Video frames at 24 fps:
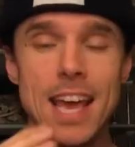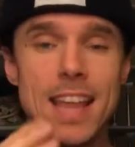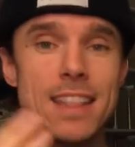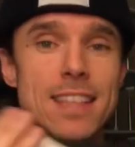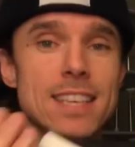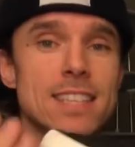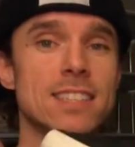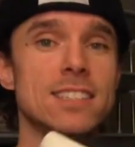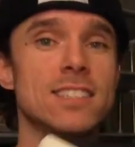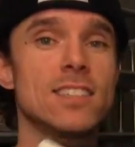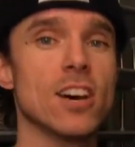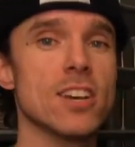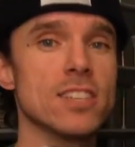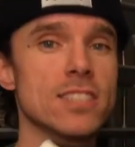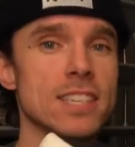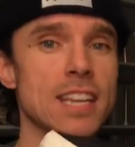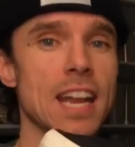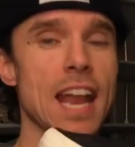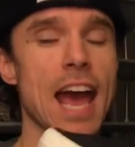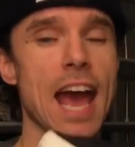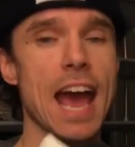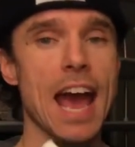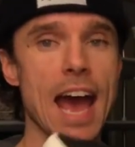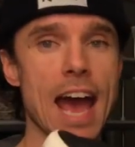This
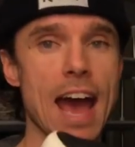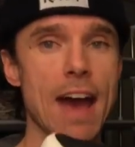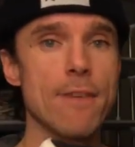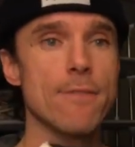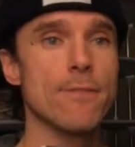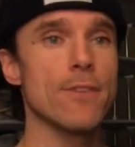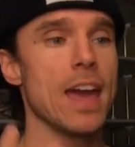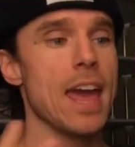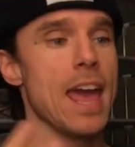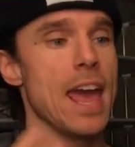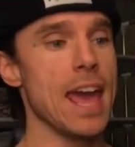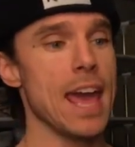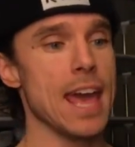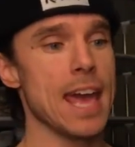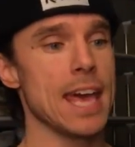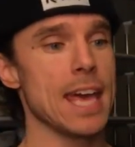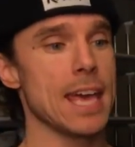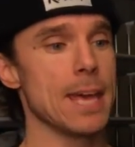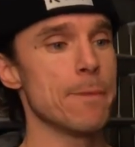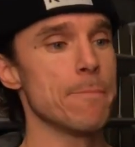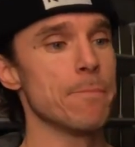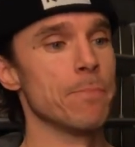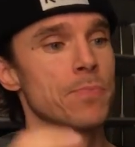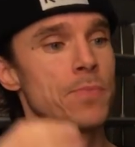doesn't have
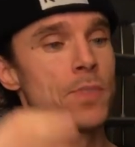a